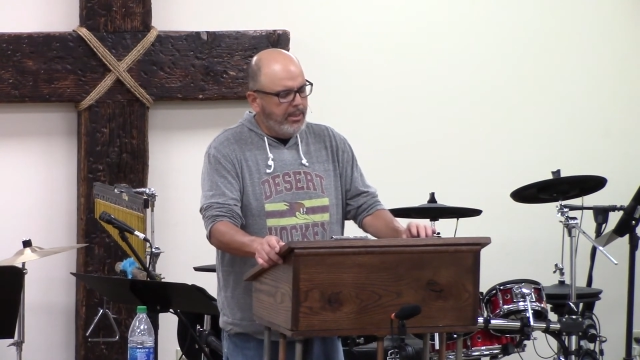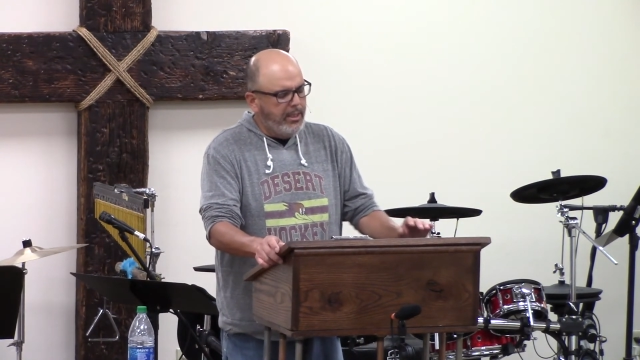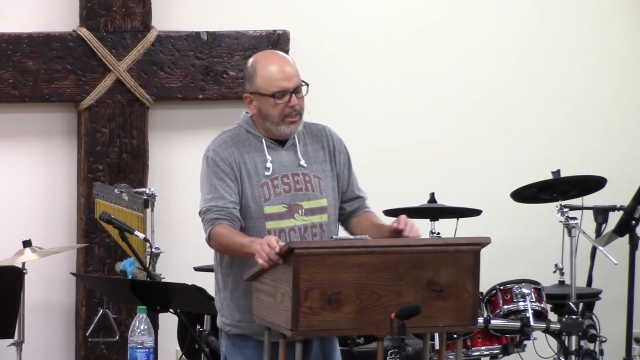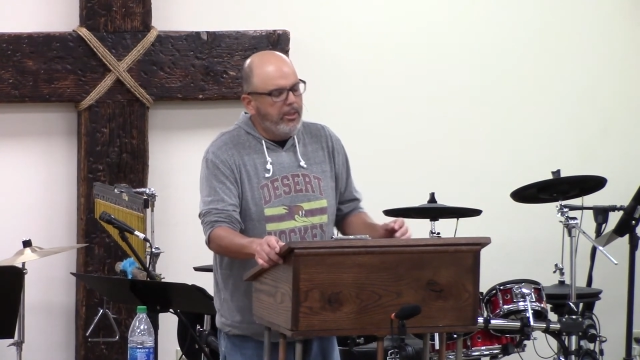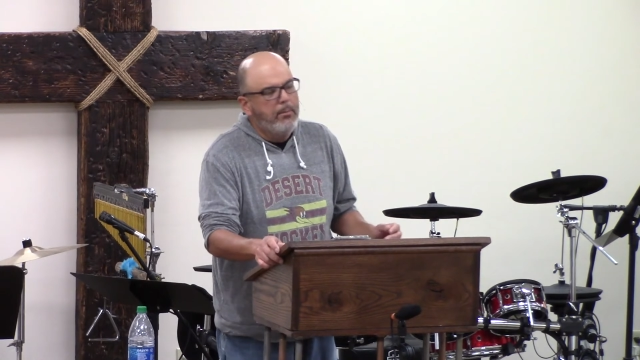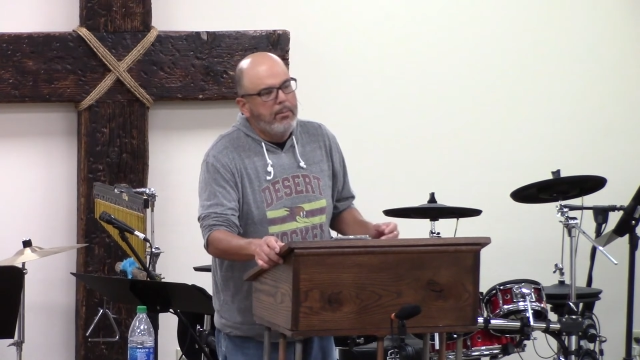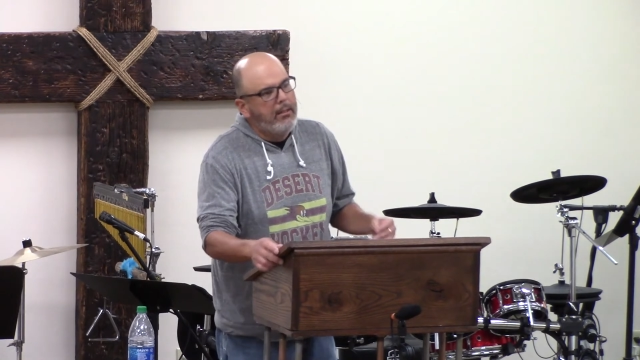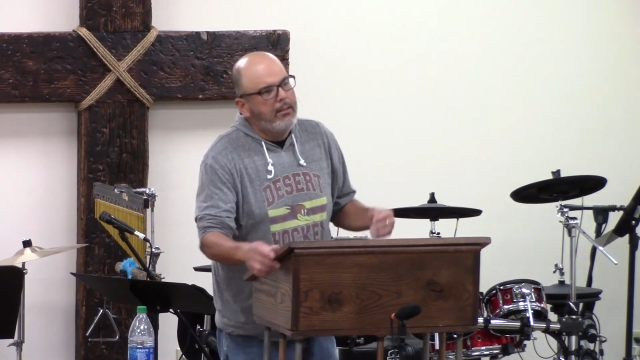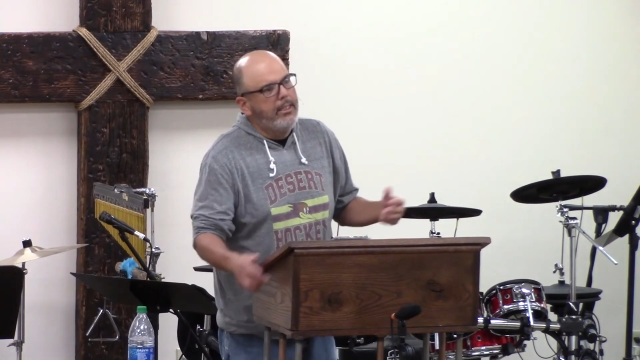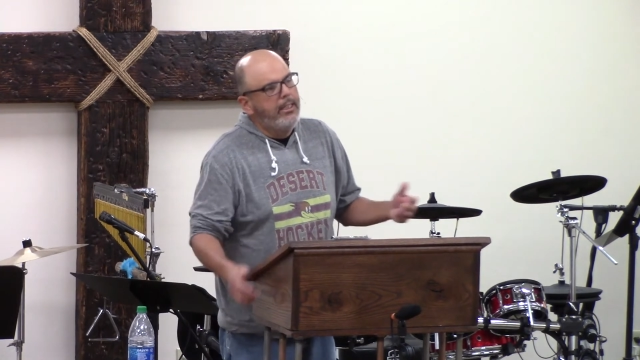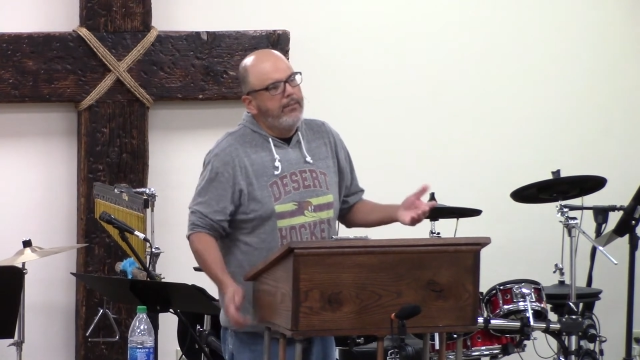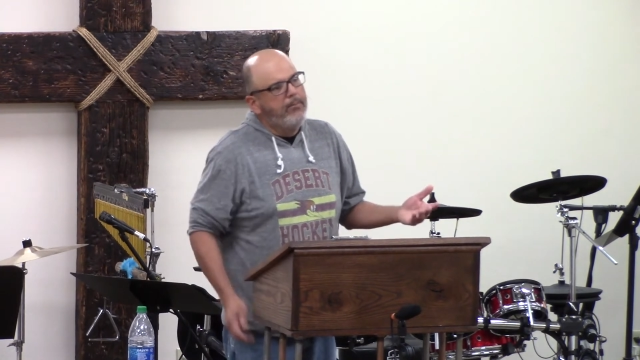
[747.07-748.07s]
You know,
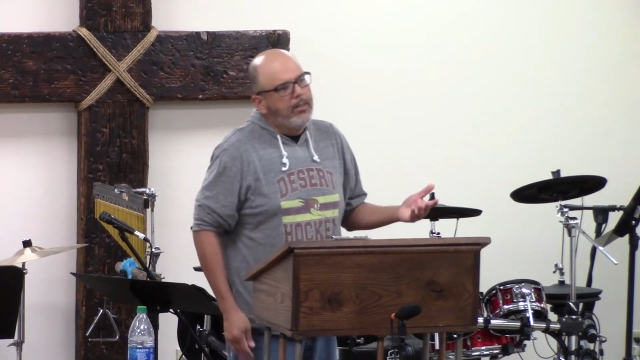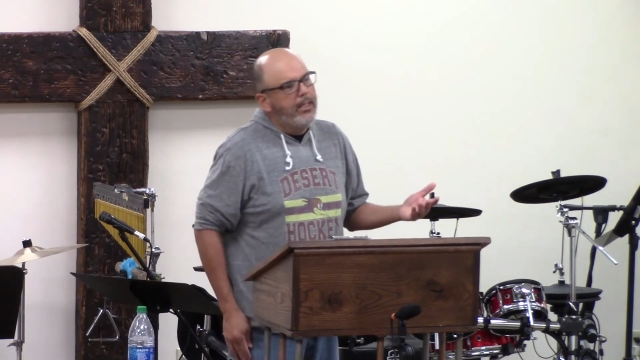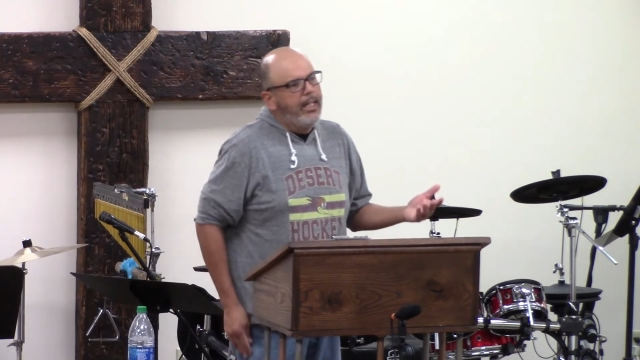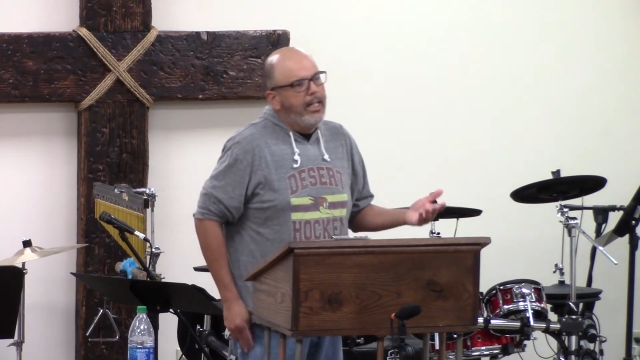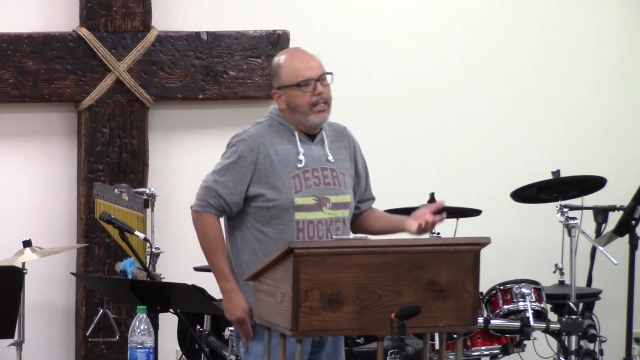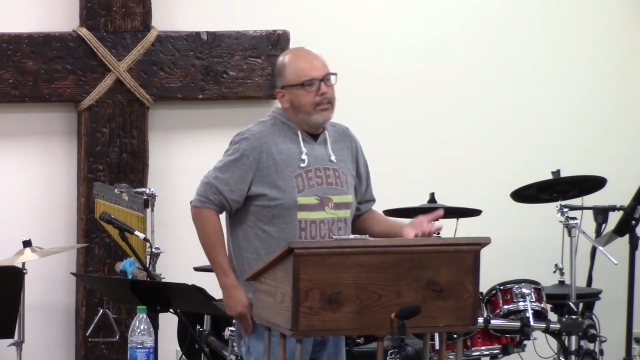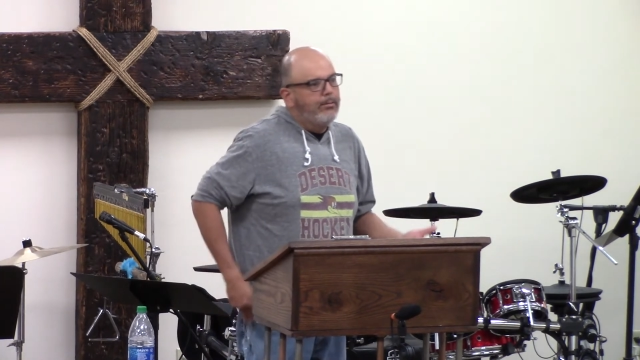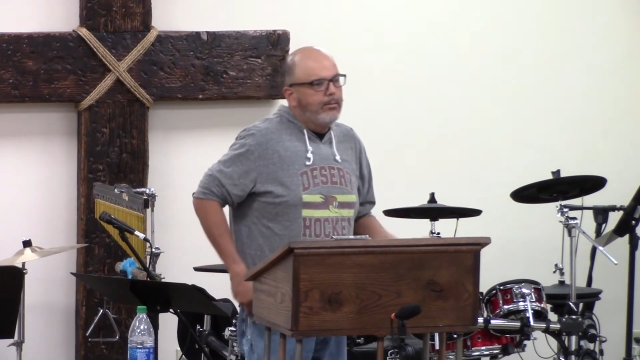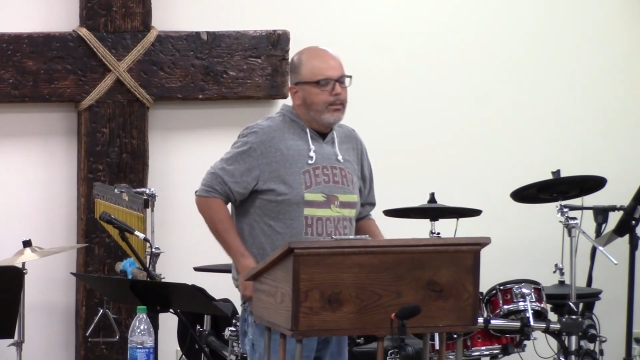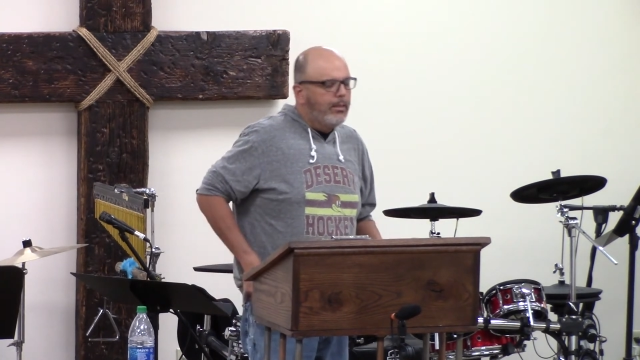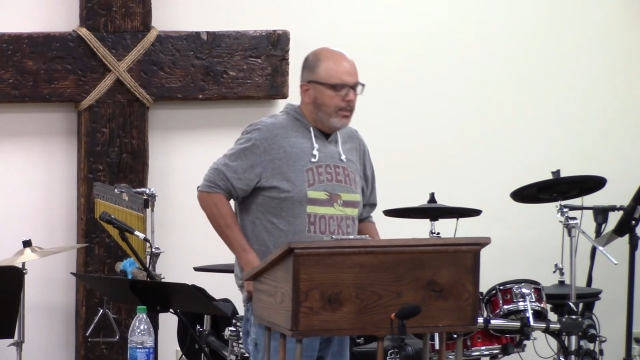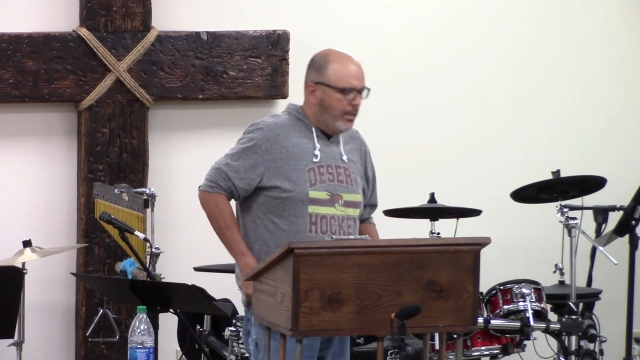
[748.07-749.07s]
apparently they forgot
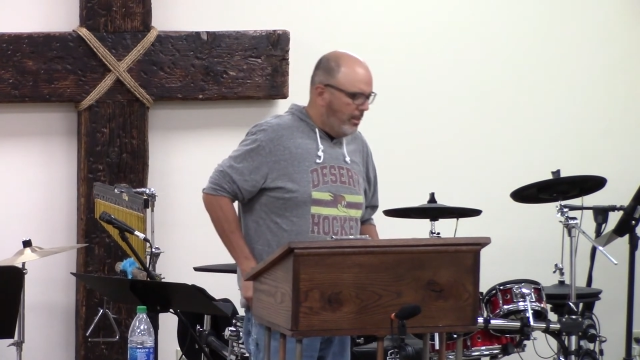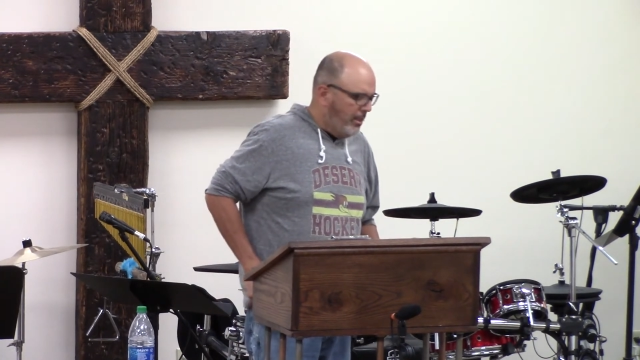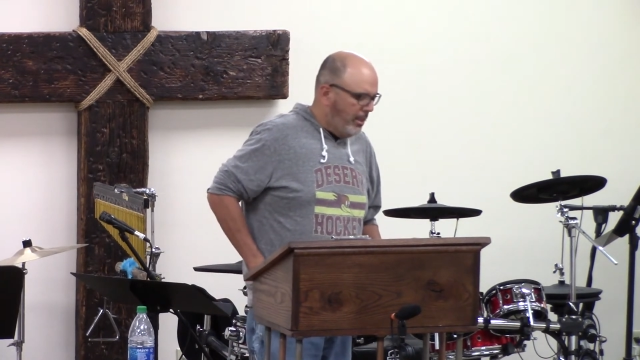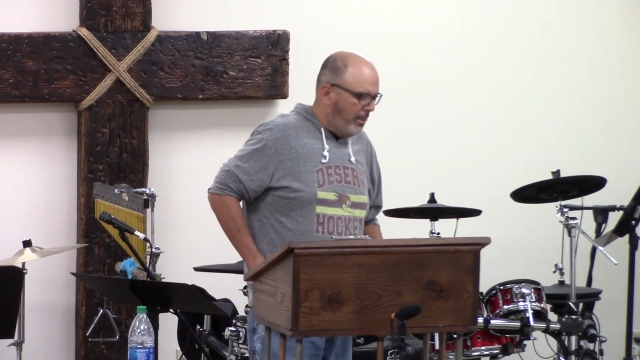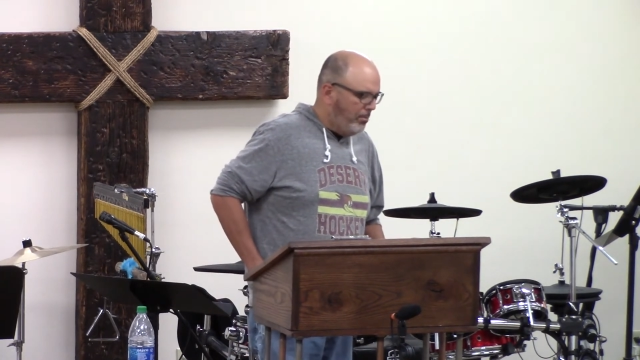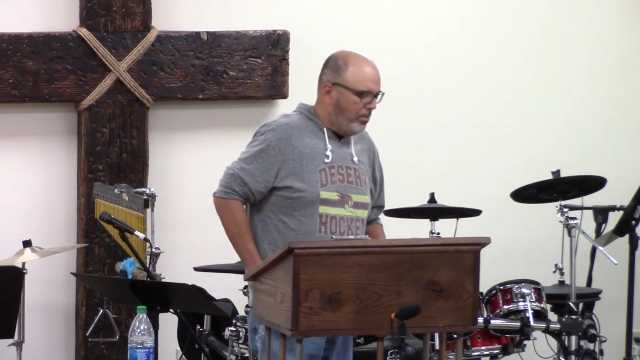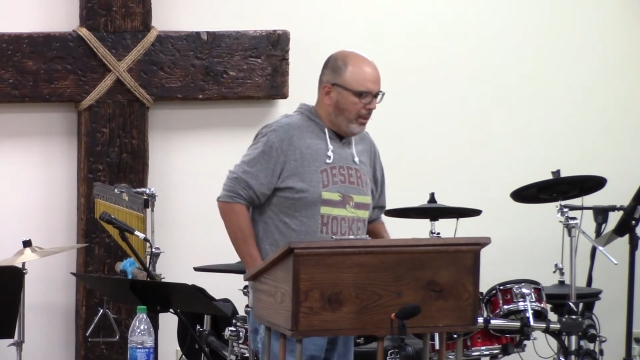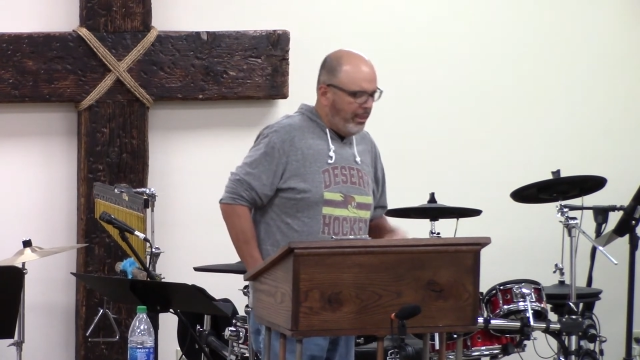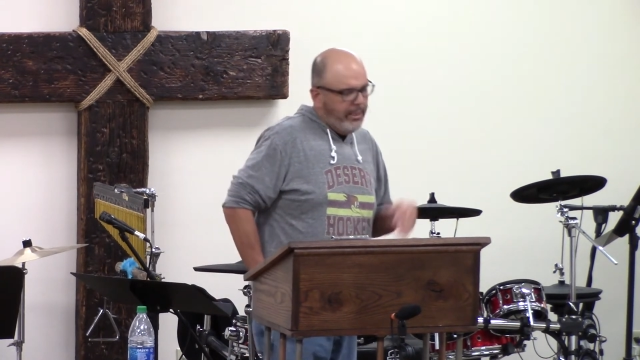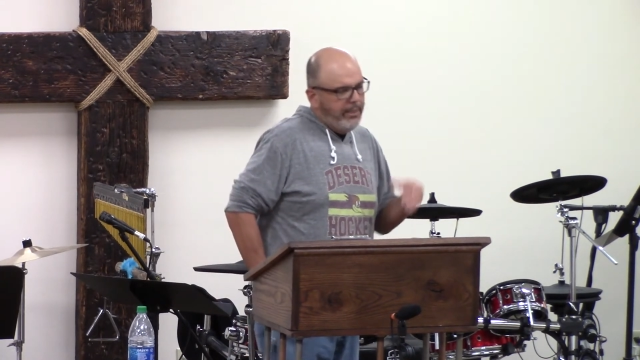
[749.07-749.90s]
the plague